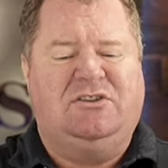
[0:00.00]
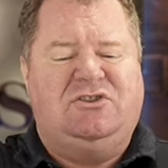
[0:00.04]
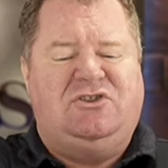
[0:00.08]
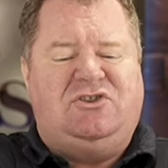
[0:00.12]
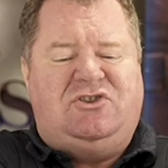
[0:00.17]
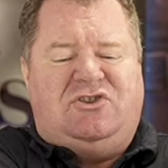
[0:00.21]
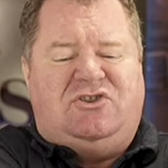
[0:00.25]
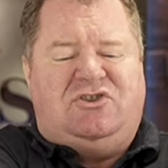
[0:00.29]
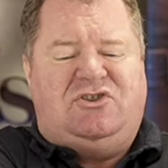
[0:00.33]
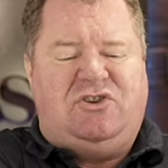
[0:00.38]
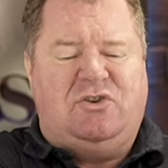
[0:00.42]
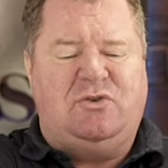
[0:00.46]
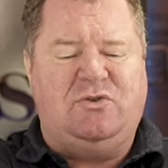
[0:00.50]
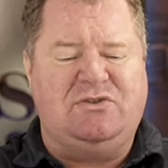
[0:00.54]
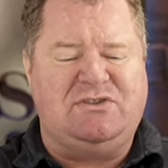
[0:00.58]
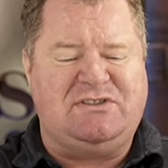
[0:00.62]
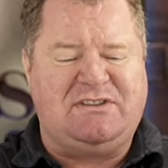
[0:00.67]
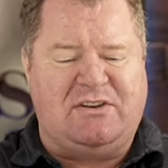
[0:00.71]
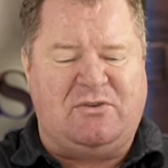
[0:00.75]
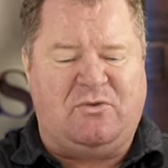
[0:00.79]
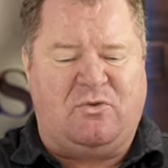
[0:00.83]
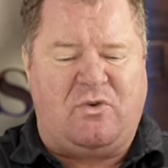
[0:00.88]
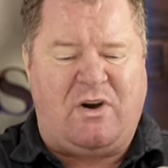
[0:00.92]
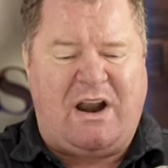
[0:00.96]

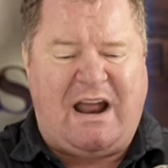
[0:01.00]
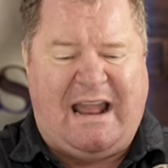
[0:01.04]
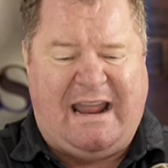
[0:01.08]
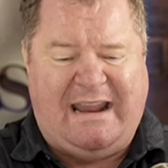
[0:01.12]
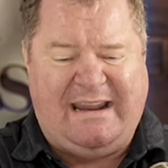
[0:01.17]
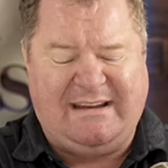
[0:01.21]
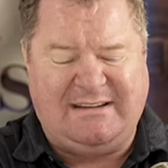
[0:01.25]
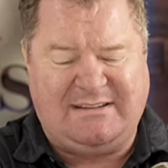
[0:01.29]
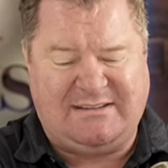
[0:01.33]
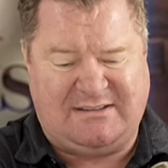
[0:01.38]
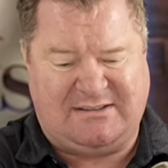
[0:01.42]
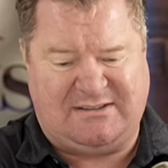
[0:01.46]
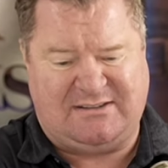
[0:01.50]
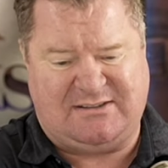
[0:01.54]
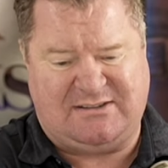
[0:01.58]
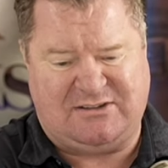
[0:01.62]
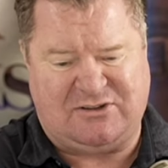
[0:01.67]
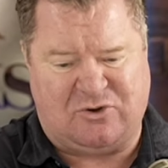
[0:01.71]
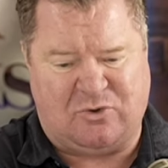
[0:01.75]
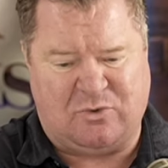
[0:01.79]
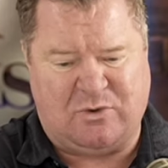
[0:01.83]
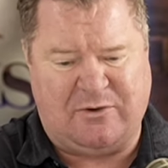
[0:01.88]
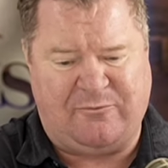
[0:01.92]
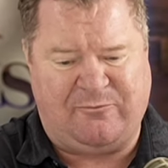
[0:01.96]
Susan
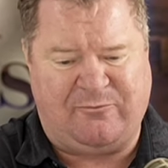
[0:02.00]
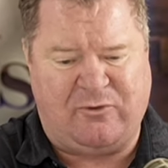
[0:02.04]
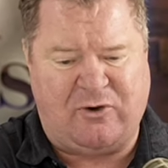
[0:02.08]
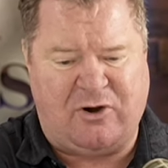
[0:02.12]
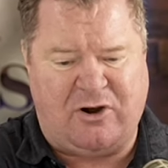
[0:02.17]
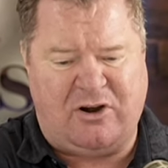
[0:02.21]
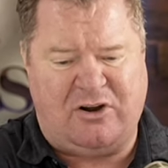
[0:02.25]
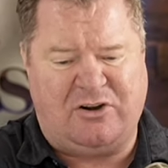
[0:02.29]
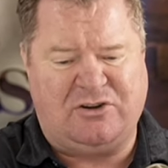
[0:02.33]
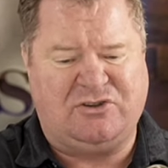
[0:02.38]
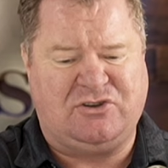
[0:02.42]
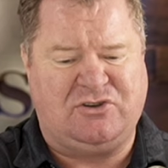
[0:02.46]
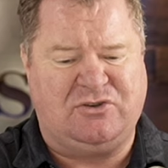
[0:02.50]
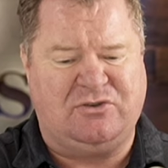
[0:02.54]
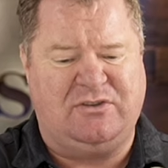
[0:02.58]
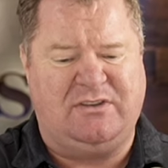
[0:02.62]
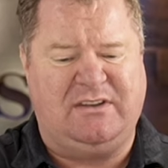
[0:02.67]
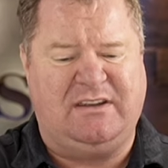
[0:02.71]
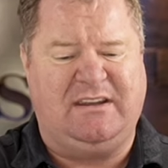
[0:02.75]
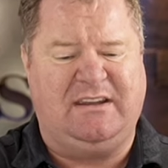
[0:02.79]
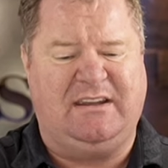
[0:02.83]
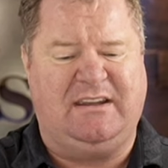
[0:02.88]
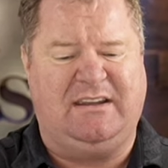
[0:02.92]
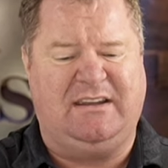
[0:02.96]
Rice referred to
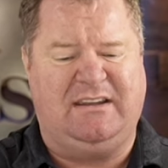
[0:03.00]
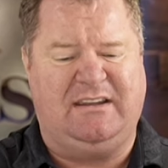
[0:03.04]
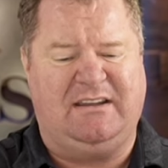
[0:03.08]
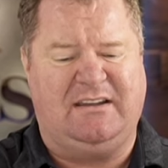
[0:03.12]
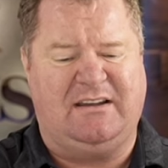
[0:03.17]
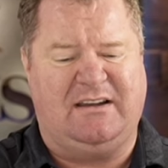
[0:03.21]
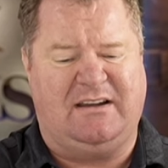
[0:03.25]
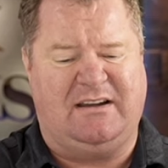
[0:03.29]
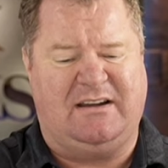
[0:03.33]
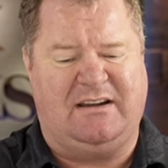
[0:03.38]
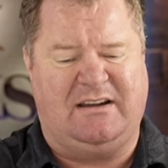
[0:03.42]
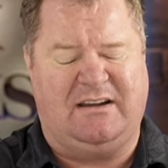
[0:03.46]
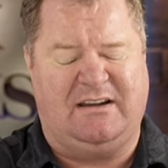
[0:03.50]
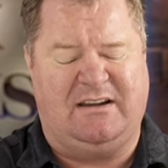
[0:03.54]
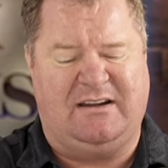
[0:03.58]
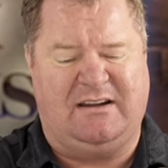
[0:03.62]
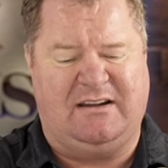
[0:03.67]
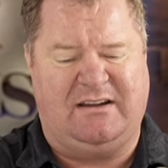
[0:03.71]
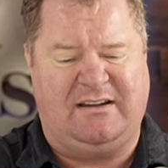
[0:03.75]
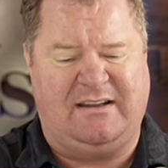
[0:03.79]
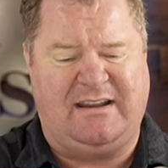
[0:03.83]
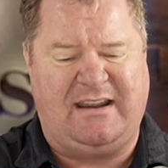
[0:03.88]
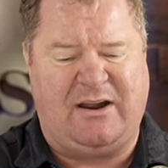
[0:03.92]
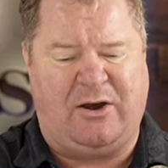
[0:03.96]
the
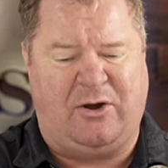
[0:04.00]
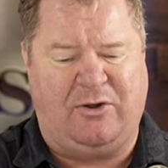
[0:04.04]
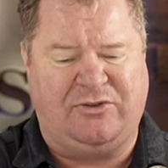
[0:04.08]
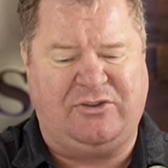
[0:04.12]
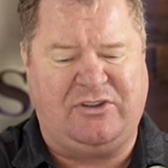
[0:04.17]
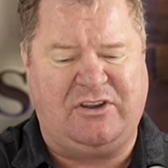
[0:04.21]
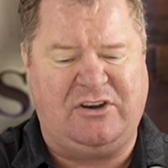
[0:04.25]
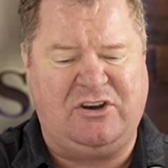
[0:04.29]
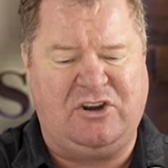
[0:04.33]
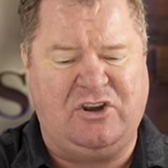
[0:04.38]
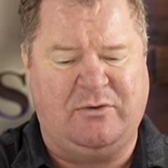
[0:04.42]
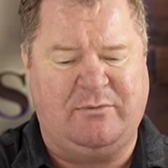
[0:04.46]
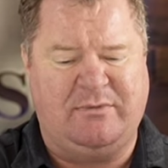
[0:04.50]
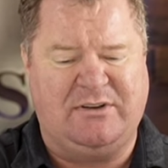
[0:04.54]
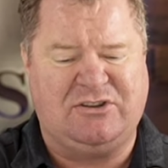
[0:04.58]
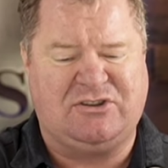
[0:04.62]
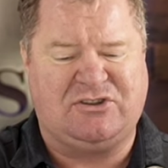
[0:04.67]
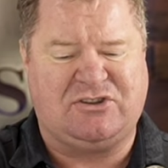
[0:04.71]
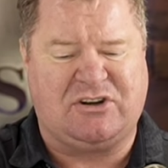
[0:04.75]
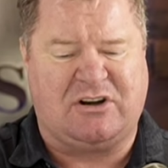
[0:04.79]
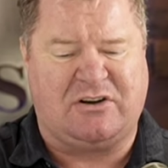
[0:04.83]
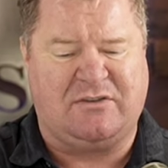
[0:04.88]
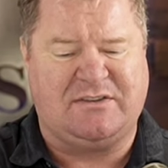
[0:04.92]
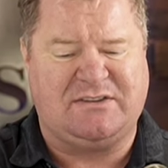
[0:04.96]
Health and Human
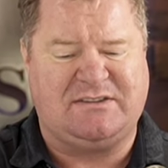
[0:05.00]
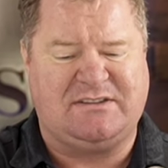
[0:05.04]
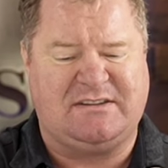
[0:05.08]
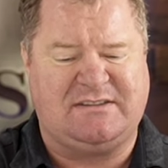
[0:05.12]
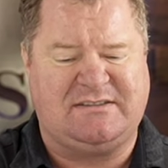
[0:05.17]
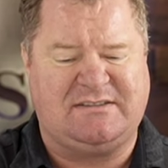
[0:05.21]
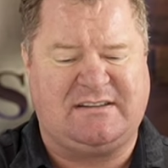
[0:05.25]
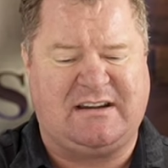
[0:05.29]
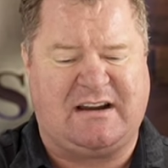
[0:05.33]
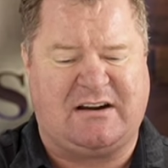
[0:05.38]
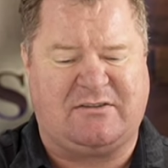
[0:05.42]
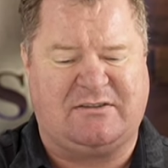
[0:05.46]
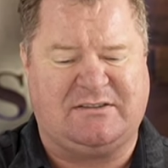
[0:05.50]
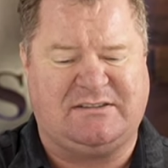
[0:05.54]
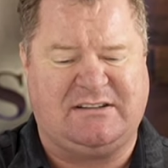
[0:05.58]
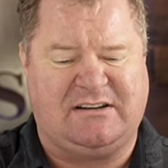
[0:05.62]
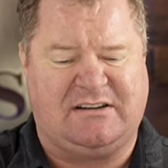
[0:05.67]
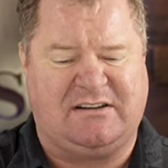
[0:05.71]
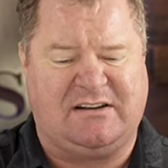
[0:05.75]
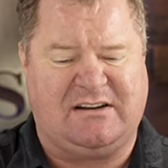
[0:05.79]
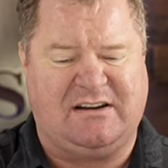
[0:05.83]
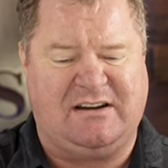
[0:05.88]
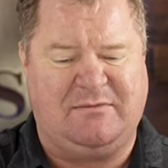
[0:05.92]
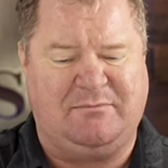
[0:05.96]
Services
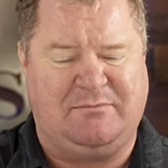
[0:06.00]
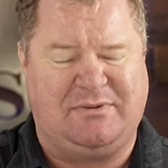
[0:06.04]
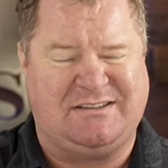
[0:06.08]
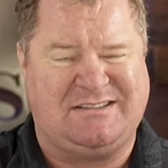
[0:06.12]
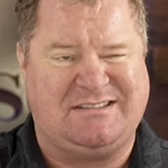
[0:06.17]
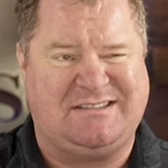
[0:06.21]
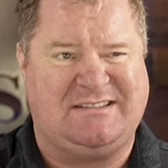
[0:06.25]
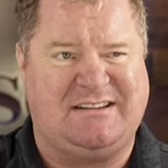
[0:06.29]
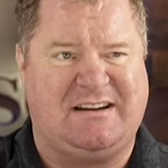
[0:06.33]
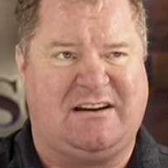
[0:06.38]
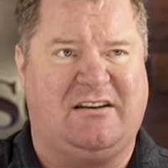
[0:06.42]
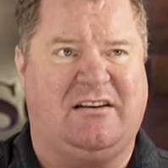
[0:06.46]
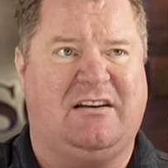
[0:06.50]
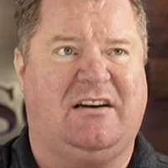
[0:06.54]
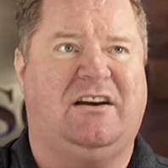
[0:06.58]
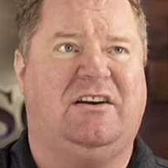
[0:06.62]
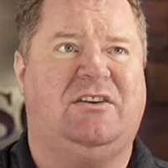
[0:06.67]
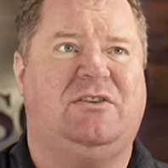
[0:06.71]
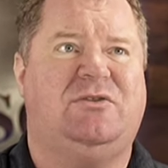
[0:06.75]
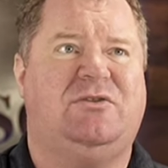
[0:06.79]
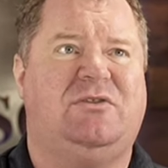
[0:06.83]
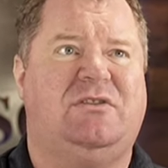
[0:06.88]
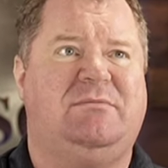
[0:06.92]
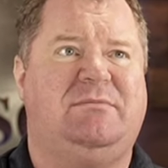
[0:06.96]
Secretary
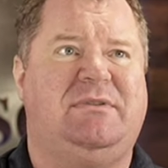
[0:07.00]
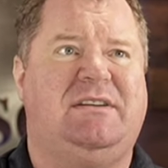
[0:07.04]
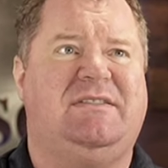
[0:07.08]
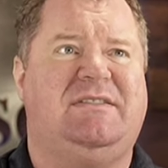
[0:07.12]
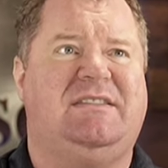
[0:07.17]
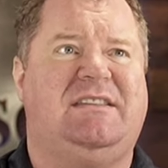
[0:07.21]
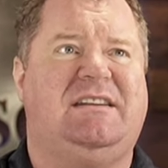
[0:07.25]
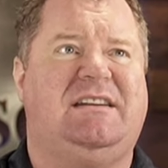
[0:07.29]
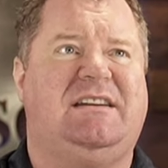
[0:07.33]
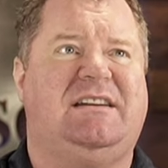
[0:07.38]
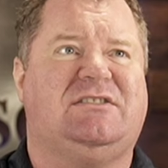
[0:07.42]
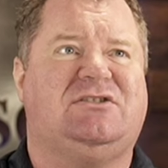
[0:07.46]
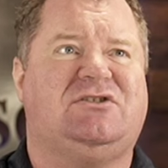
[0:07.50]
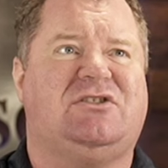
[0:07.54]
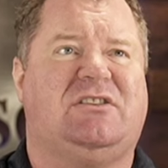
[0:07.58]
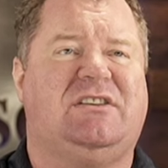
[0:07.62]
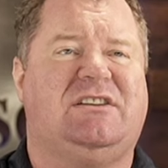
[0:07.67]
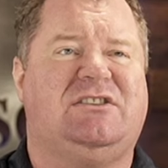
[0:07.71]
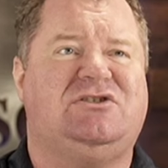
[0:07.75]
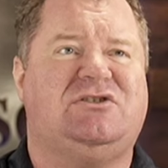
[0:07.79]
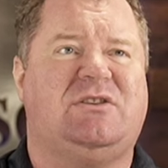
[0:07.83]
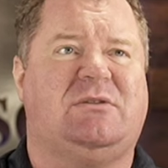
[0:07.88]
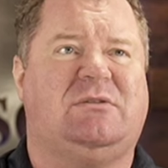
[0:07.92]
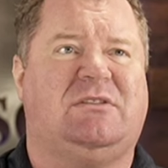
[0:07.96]
Becerra, who had been the
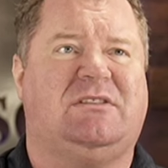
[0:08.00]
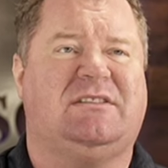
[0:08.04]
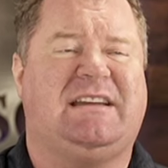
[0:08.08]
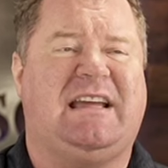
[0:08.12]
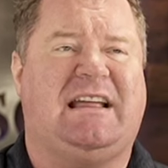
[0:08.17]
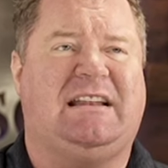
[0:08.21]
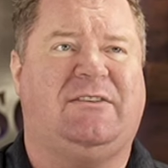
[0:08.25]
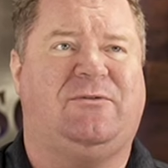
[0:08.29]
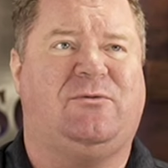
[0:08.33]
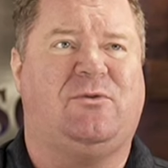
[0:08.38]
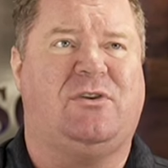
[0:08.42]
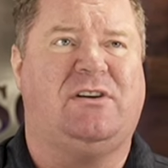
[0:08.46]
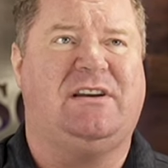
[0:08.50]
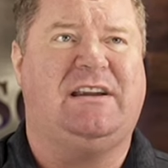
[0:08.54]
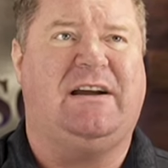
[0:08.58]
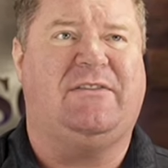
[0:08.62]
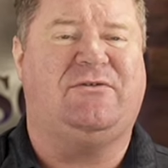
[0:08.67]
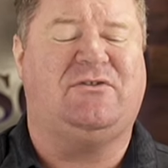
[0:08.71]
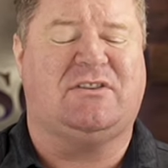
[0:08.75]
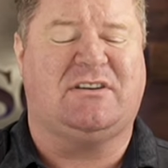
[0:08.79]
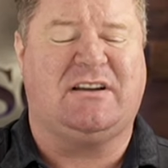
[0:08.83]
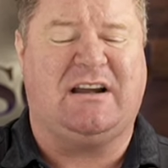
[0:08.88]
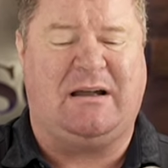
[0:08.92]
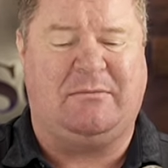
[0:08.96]
Attorney General of California
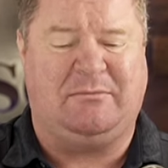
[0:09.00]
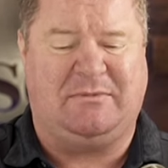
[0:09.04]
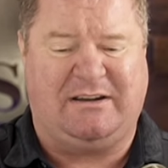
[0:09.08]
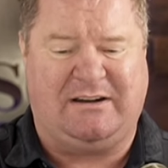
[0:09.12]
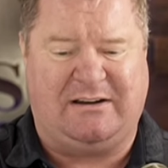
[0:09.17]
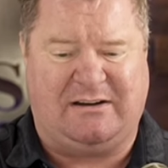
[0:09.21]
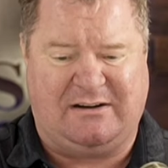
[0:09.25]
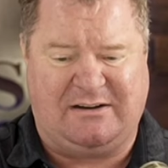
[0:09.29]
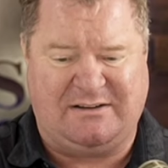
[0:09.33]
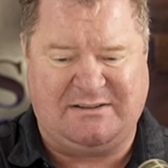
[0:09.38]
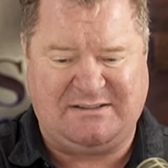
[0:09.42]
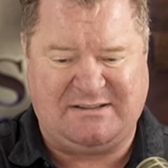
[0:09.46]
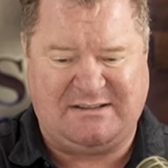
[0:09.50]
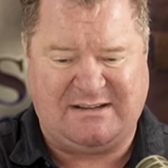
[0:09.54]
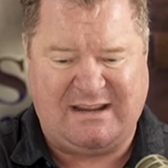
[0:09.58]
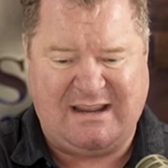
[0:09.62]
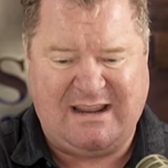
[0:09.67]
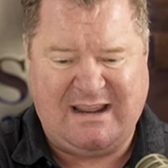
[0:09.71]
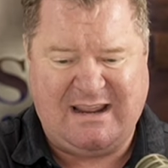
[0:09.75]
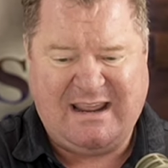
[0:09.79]
after Kamala Harris,